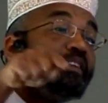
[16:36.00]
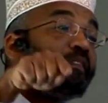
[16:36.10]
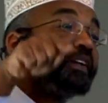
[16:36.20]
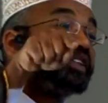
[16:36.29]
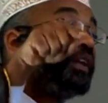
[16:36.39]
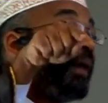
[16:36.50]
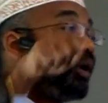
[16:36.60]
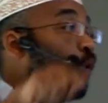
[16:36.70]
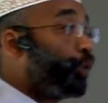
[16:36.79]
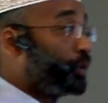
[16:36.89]
the first in my
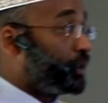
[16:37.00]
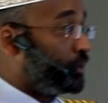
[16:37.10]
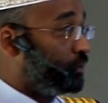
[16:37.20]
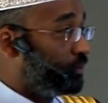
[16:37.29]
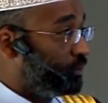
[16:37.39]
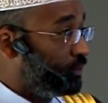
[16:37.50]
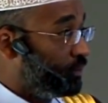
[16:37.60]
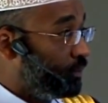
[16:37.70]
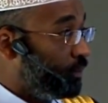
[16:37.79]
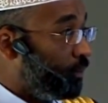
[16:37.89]
court.
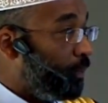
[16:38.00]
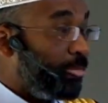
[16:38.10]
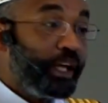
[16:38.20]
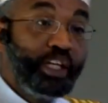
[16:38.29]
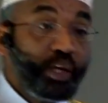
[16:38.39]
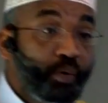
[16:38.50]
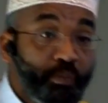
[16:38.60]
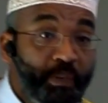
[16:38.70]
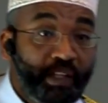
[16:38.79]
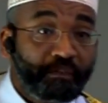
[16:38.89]
You
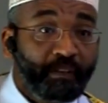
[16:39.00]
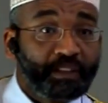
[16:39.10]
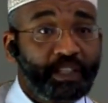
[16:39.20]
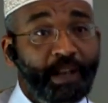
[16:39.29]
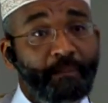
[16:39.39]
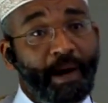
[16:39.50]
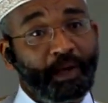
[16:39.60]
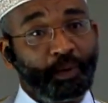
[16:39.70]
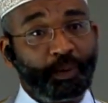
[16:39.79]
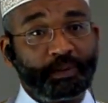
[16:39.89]
would be the first in my
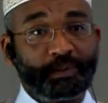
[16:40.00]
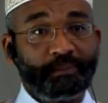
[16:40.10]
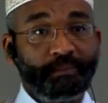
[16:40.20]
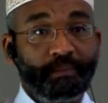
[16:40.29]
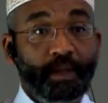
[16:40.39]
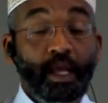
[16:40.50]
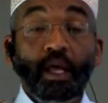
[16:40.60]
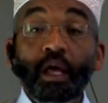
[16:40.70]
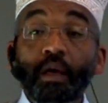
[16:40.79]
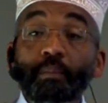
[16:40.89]
court.
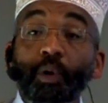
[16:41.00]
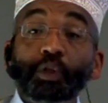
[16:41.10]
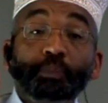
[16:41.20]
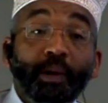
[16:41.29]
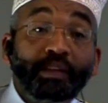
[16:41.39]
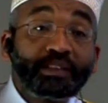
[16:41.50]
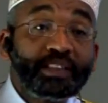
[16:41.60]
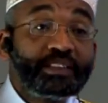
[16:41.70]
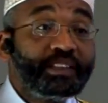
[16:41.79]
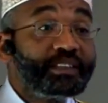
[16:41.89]
Because, brothers
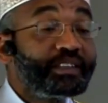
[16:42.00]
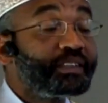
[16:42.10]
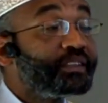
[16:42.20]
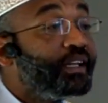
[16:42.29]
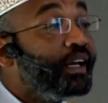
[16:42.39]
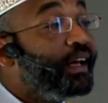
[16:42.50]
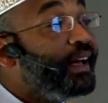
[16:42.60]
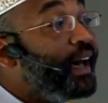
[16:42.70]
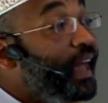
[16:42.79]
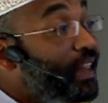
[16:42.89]
and sisters,
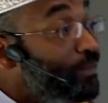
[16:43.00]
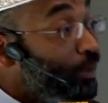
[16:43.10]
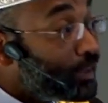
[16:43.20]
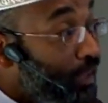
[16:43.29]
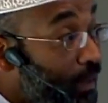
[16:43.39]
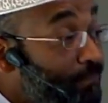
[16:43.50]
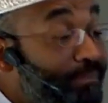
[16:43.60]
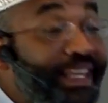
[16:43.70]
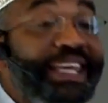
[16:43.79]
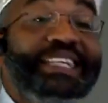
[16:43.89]
Al Muslim
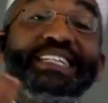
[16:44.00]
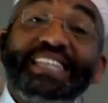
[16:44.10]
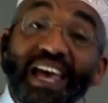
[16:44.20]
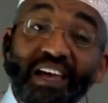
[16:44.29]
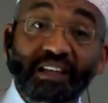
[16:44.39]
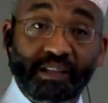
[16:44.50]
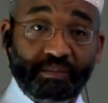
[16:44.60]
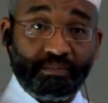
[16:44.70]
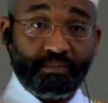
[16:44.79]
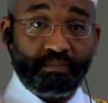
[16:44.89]
insani.
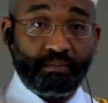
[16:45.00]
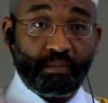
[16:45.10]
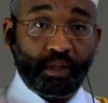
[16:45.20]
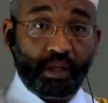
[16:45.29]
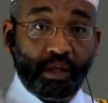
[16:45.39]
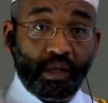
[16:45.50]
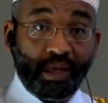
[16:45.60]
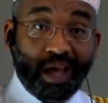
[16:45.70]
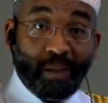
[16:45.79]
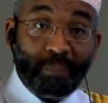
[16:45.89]

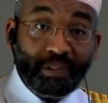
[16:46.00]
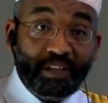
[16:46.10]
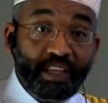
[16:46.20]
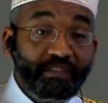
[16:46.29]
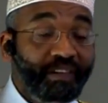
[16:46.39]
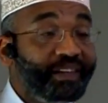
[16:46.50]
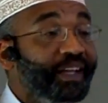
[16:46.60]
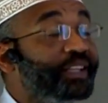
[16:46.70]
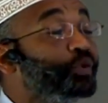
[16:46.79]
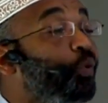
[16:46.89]
A believer
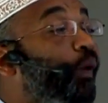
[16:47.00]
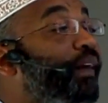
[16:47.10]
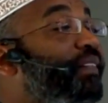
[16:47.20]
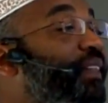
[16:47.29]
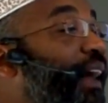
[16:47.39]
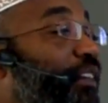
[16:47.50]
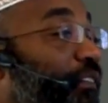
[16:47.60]
is one that